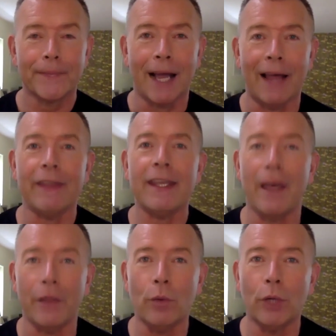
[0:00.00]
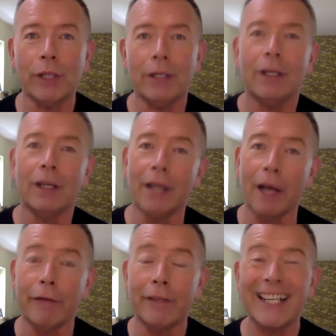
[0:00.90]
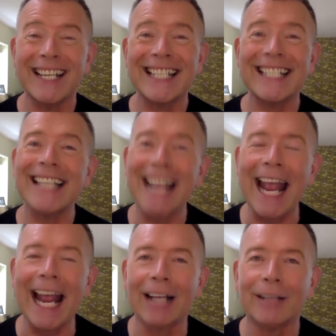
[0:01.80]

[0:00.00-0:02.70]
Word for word: and the other one loved singing.